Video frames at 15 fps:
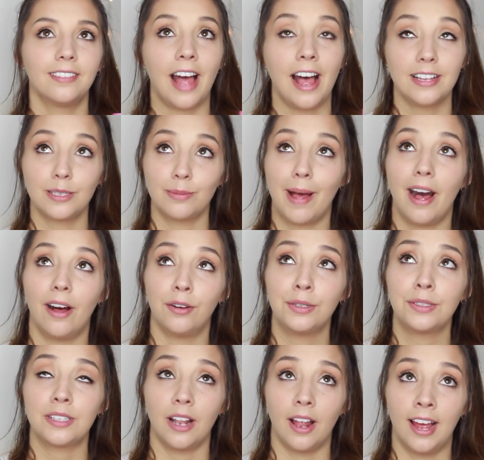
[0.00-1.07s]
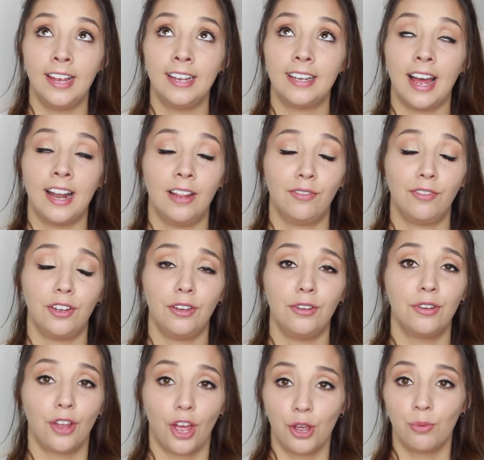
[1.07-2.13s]
That smells like, and if you
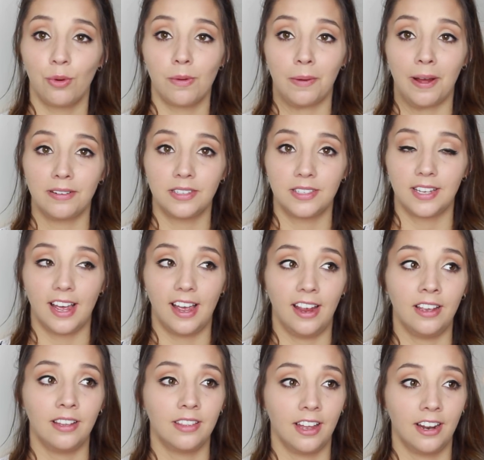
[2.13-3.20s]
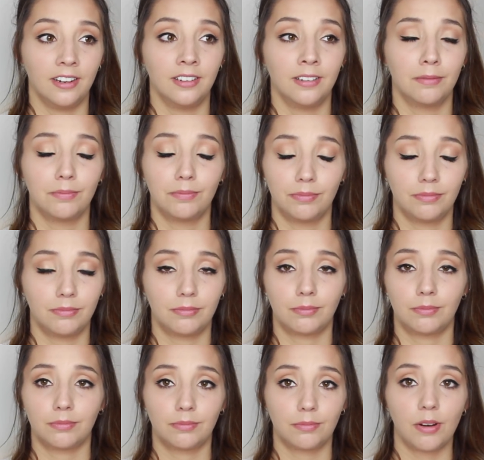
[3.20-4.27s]
know what I'm about to say, then
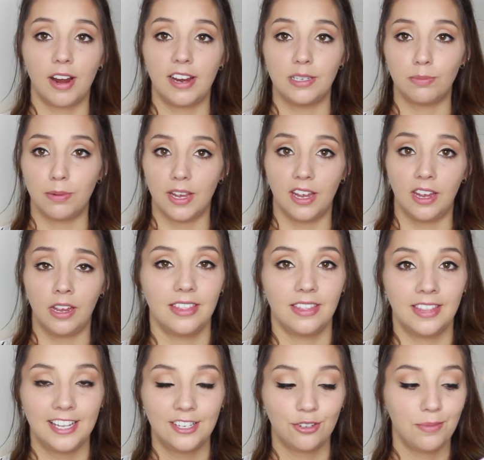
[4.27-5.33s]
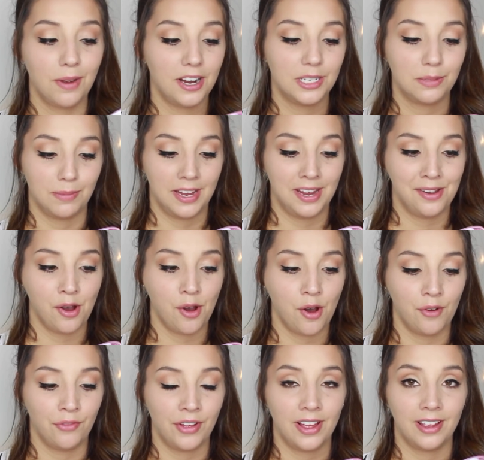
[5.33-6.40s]
praise be. This reminds me
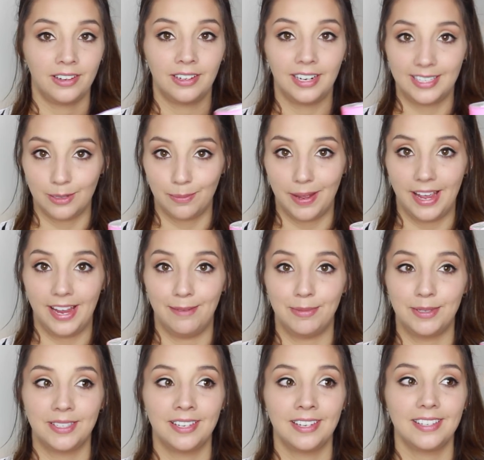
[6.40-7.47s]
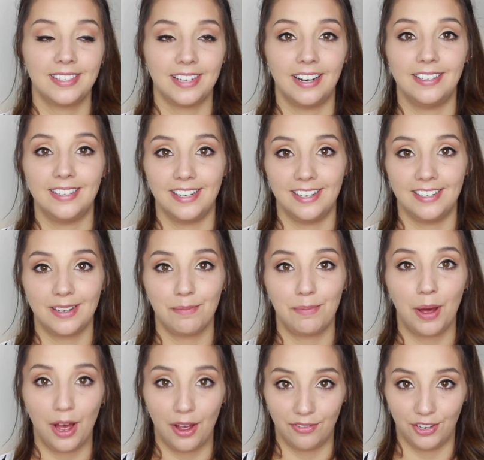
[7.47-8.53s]
of Glitter Babes scented
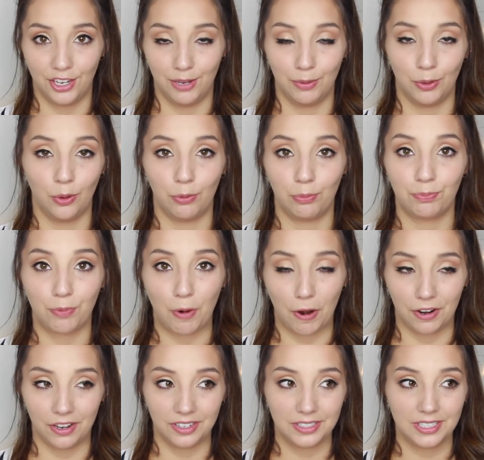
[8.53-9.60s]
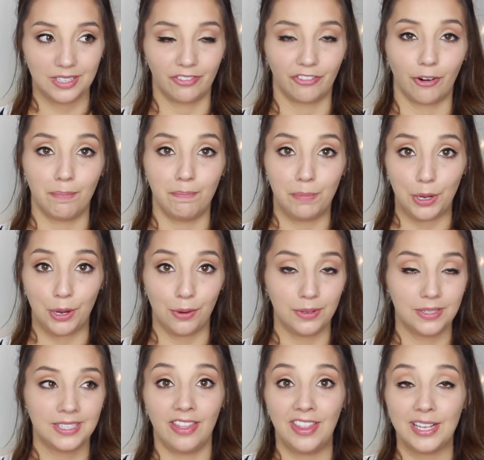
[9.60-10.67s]
perfume or products from
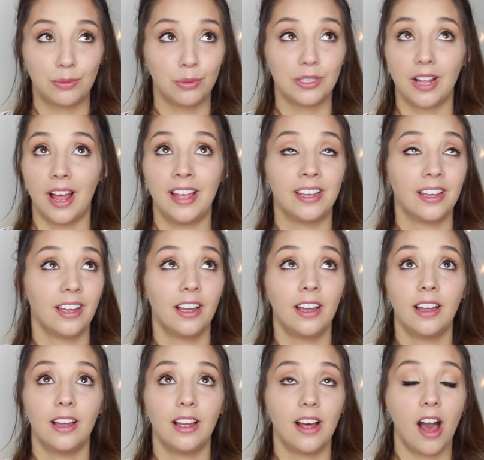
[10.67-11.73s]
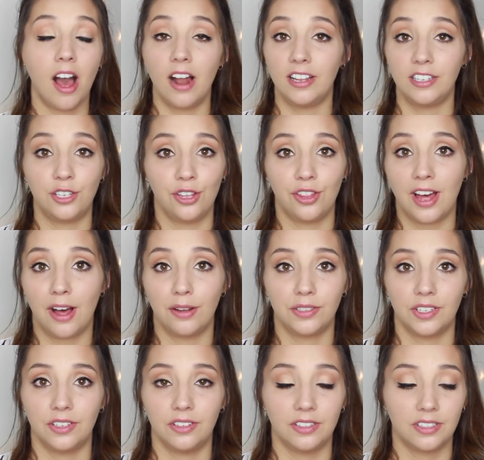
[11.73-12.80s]
Boots. And this was like early
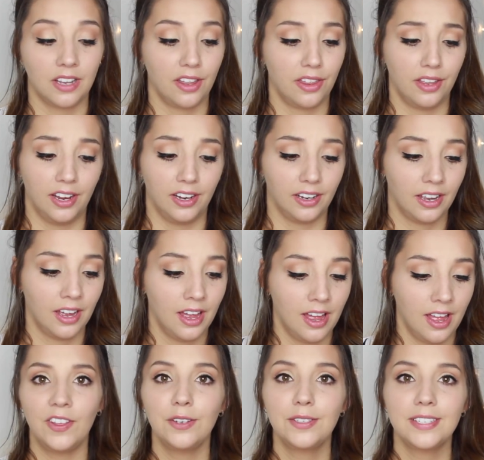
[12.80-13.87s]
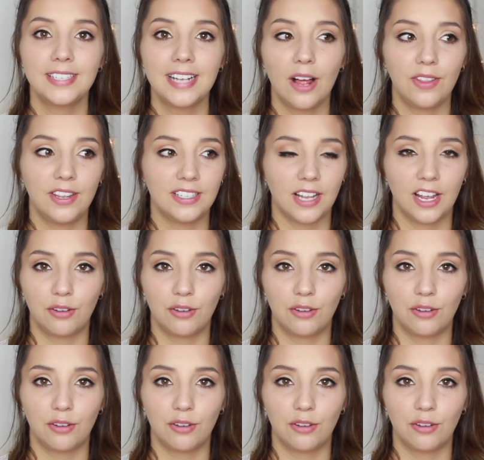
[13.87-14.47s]
2000s, I think. And they used to sell these